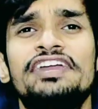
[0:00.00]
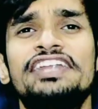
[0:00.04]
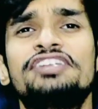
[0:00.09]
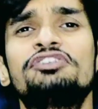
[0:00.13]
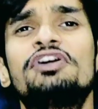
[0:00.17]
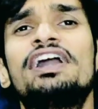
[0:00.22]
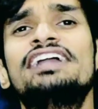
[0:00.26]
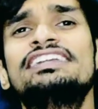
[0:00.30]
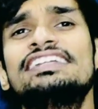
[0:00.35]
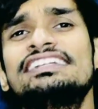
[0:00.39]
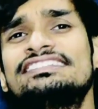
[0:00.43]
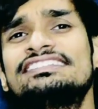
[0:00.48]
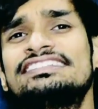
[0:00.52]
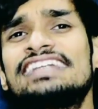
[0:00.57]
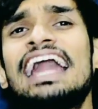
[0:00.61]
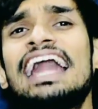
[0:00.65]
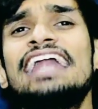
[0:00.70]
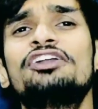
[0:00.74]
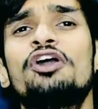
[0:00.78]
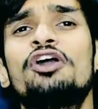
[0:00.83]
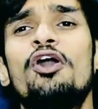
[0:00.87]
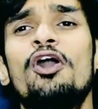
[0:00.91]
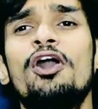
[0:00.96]
to
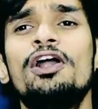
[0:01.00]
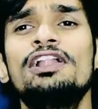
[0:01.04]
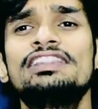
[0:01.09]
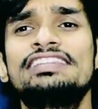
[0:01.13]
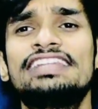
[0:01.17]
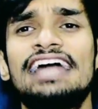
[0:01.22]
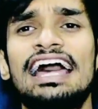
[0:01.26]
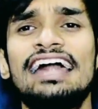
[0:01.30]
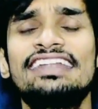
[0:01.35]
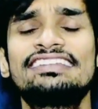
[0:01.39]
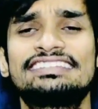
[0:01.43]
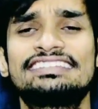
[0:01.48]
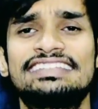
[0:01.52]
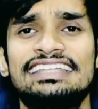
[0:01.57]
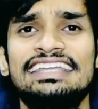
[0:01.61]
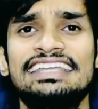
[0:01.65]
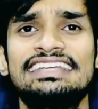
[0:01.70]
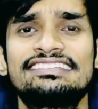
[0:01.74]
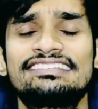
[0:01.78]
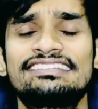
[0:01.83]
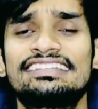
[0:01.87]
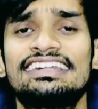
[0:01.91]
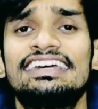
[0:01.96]
understand all that
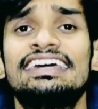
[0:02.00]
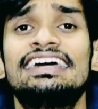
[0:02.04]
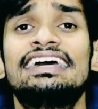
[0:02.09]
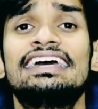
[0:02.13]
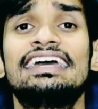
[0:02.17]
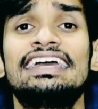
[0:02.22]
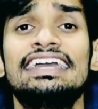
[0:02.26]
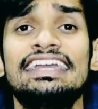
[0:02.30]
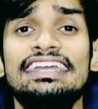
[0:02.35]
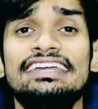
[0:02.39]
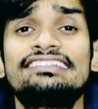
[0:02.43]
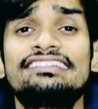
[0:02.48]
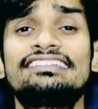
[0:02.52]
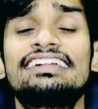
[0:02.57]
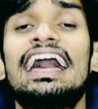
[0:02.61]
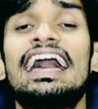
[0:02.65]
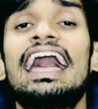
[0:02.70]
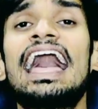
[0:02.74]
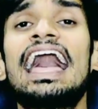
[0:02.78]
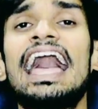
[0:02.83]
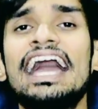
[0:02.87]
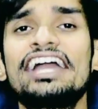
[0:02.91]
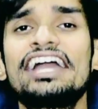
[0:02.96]
things is
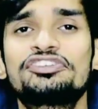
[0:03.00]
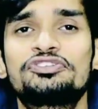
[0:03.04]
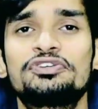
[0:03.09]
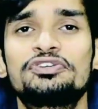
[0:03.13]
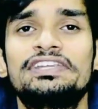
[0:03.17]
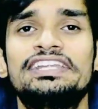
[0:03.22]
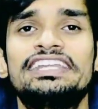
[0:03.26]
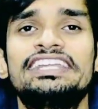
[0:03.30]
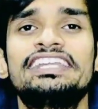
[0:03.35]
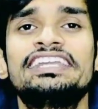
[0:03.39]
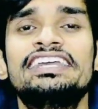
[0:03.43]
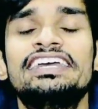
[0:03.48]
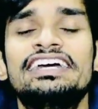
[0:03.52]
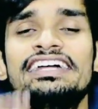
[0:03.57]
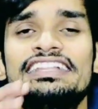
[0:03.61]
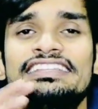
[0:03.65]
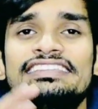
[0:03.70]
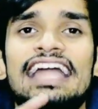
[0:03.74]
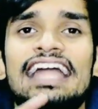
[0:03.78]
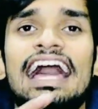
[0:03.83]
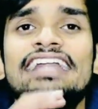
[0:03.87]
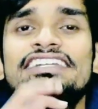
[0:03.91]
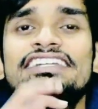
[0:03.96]
actually
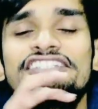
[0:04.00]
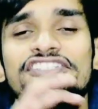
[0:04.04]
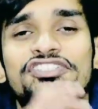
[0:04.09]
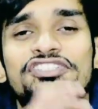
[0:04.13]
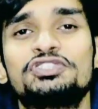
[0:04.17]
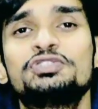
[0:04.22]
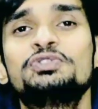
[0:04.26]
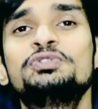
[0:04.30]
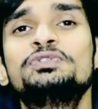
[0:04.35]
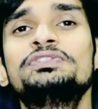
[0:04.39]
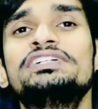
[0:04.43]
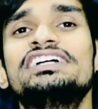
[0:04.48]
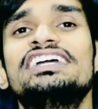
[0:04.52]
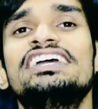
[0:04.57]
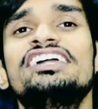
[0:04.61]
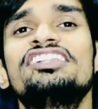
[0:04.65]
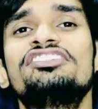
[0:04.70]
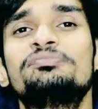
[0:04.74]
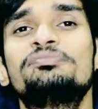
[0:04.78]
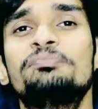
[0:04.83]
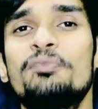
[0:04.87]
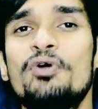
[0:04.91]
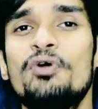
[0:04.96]
that 2 is
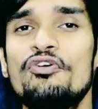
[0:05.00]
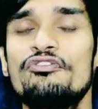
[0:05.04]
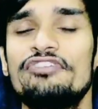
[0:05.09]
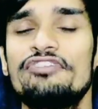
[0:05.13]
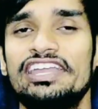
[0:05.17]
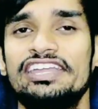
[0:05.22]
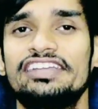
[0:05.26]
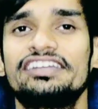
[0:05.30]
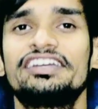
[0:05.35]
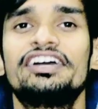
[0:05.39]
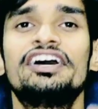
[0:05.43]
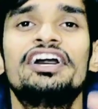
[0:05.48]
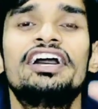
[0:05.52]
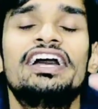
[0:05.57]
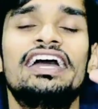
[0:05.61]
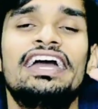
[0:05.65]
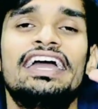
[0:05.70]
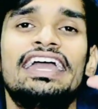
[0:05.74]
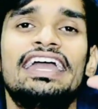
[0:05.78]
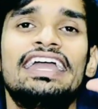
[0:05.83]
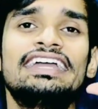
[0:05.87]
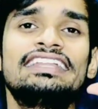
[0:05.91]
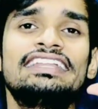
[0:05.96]
moving
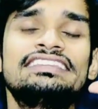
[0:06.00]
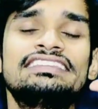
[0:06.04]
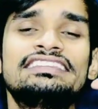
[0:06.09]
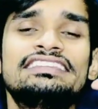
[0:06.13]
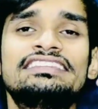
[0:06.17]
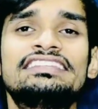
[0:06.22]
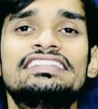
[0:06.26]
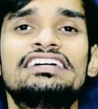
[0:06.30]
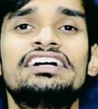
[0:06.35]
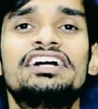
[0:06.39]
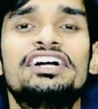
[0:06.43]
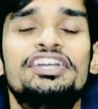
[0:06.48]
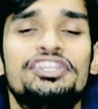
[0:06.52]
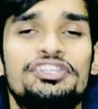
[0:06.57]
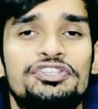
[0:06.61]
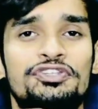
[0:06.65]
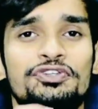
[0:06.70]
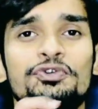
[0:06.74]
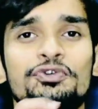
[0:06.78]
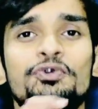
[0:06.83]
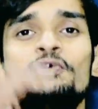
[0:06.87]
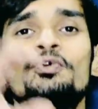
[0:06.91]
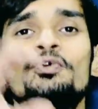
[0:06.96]
in
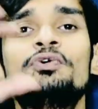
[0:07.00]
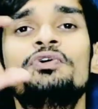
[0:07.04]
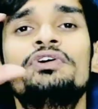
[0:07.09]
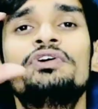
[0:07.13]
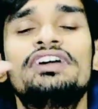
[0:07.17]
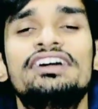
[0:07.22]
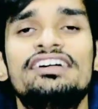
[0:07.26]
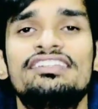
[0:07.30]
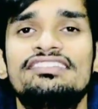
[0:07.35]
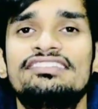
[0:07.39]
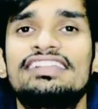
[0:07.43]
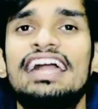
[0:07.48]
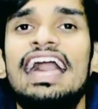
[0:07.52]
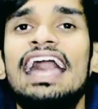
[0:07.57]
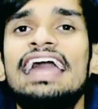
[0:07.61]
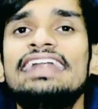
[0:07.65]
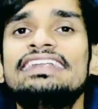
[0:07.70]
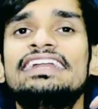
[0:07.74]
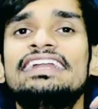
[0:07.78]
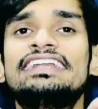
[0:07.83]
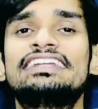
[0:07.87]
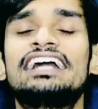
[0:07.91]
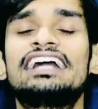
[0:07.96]
u sin
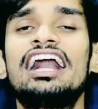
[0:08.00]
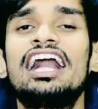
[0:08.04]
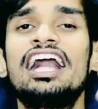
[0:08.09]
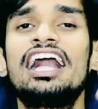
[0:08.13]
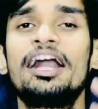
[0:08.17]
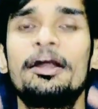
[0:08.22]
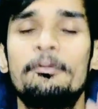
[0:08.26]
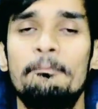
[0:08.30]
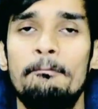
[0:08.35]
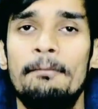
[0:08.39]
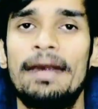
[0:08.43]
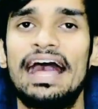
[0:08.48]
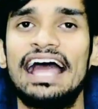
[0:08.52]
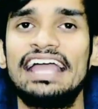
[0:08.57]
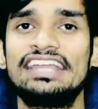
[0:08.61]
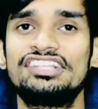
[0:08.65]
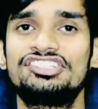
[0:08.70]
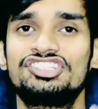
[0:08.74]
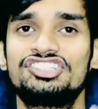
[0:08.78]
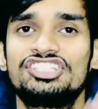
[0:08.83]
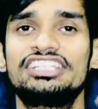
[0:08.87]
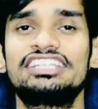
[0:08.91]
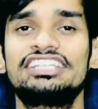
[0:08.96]
theta by
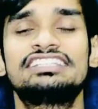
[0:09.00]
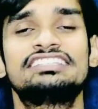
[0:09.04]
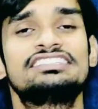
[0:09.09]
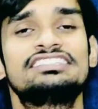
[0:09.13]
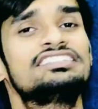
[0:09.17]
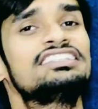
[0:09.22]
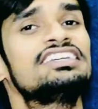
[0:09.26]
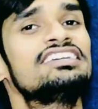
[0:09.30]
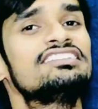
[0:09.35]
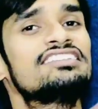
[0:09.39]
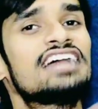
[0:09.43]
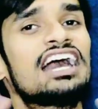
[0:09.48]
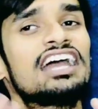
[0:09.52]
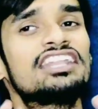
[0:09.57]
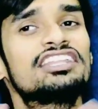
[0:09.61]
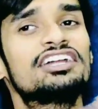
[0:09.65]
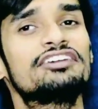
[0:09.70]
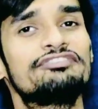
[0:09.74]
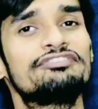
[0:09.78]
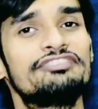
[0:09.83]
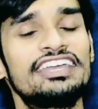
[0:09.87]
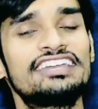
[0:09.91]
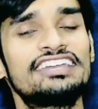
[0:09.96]
g. These are the
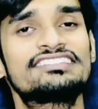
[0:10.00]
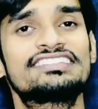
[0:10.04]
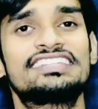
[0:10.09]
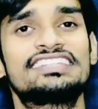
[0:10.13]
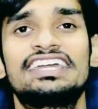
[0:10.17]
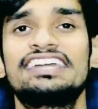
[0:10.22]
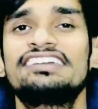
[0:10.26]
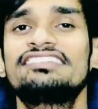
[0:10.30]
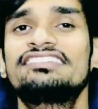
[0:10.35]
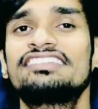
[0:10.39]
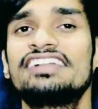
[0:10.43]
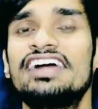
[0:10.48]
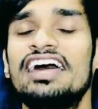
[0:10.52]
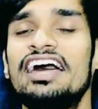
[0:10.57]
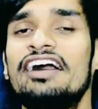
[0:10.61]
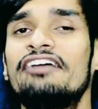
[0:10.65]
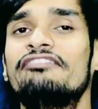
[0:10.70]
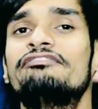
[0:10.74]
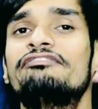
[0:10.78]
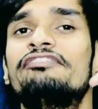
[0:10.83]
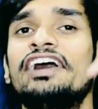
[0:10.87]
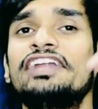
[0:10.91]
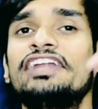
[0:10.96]
fixed things.
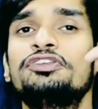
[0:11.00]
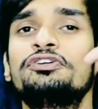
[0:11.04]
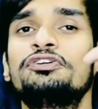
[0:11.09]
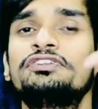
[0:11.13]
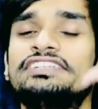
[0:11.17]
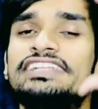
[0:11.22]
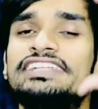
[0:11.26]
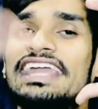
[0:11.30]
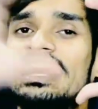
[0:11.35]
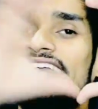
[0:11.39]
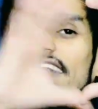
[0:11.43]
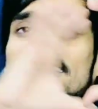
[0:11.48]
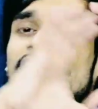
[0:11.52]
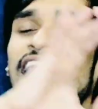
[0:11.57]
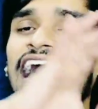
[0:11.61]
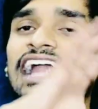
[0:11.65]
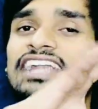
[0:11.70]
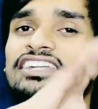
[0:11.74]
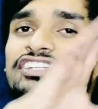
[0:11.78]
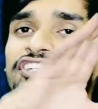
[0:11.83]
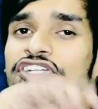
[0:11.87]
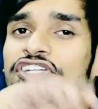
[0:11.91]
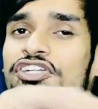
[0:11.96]
When you take
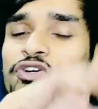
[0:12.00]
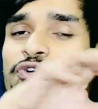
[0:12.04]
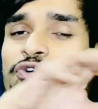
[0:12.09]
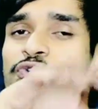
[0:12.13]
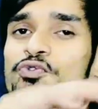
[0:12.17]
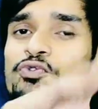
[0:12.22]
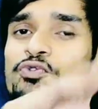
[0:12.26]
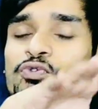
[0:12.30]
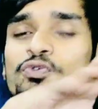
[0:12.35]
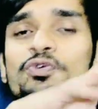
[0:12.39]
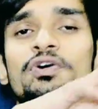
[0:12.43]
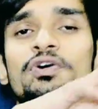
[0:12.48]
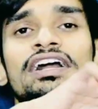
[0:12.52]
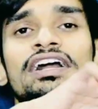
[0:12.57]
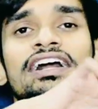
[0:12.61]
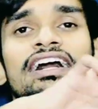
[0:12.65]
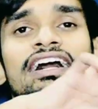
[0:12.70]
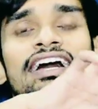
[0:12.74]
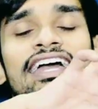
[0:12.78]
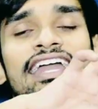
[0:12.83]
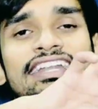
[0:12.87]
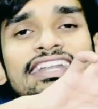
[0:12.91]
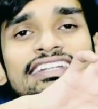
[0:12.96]
that 2,
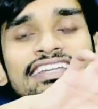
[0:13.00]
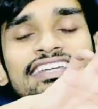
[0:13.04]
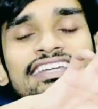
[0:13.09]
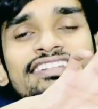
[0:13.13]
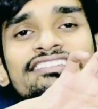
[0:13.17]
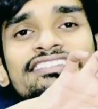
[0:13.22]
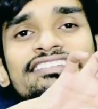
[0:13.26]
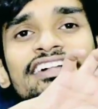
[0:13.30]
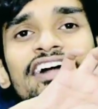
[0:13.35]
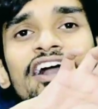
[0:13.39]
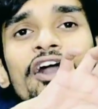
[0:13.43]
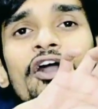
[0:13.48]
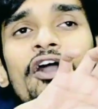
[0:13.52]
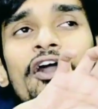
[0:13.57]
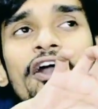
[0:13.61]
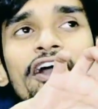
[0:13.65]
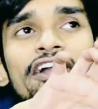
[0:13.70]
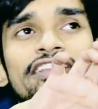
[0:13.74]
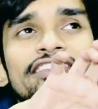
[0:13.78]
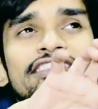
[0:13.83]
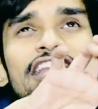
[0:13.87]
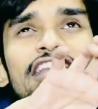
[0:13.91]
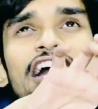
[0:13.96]
it is
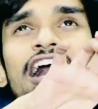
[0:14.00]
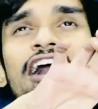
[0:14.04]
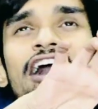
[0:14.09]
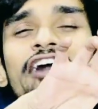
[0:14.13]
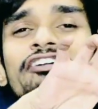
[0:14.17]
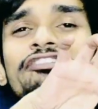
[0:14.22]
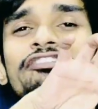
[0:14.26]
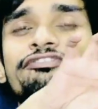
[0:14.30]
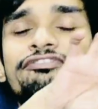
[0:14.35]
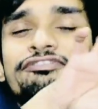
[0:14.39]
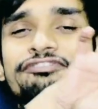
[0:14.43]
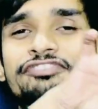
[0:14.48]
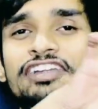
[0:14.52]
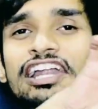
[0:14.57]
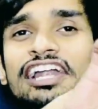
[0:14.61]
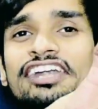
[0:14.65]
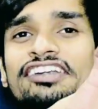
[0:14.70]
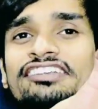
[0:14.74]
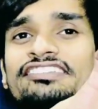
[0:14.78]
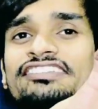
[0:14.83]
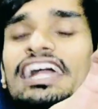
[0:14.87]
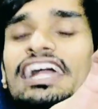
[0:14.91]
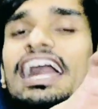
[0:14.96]
on the
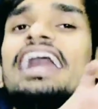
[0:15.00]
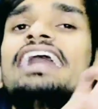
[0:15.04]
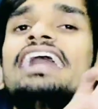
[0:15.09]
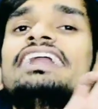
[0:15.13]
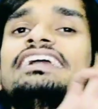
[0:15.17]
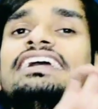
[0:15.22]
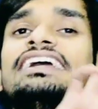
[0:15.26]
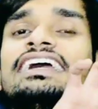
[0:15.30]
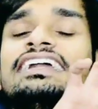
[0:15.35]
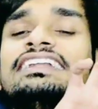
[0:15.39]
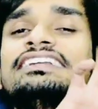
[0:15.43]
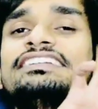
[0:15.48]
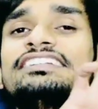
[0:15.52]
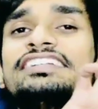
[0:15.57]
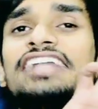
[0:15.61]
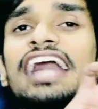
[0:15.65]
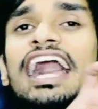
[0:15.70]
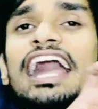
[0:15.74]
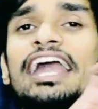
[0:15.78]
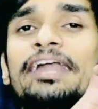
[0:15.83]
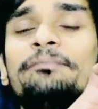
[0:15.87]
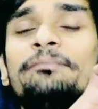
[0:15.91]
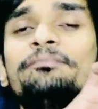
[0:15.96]
front side in
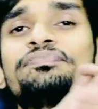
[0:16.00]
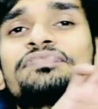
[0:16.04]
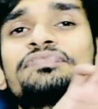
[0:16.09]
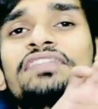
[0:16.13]
time.